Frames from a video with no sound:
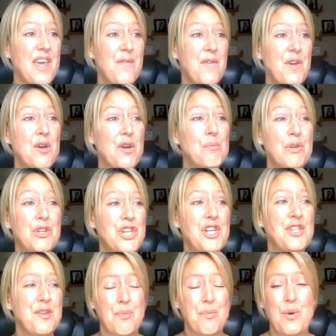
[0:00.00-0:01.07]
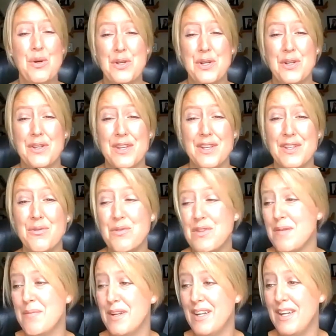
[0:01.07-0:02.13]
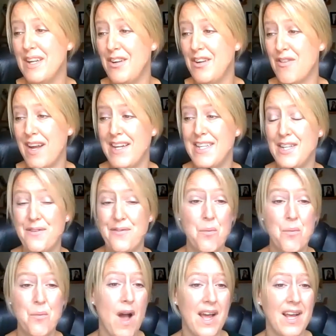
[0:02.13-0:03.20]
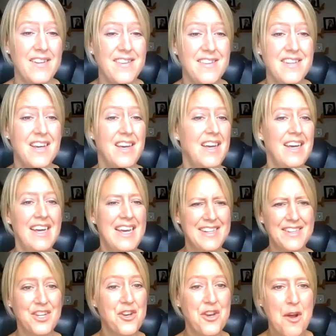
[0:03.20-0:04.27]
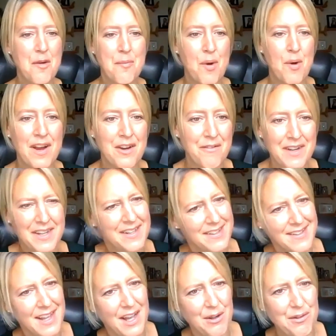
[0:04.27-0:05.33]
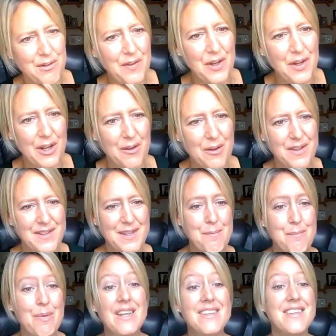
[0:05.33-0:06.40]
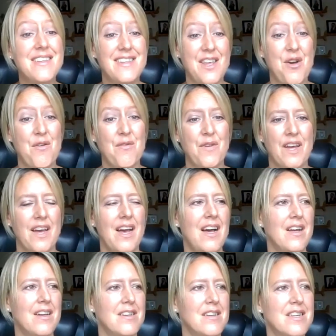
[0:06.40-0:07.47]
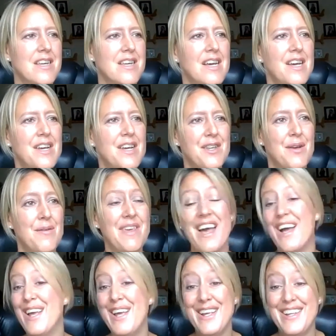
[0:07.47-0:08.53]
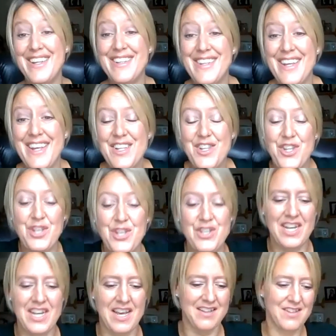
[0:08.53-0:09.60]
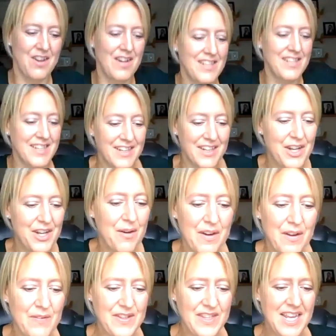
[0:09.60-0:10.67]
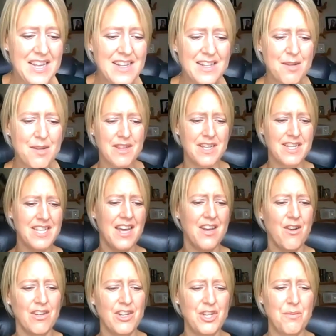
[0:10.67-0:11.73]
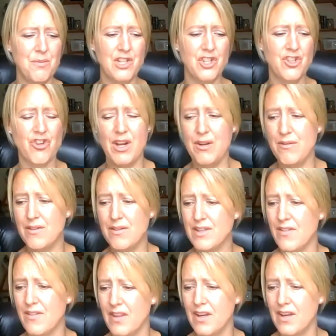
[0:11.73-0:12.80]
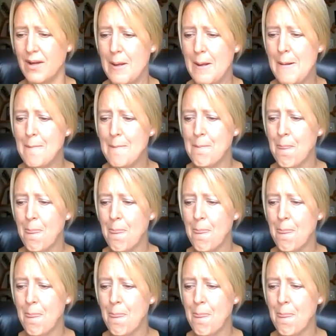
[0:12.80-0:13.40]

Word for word: and I think if you can produce a product that's ultimately created from waste, it's a no-brainer in itself. You know, the simplicity of it, and so yeah, it, it's it's hugely exciting. You know, and I've seen some of the technology with the drones and the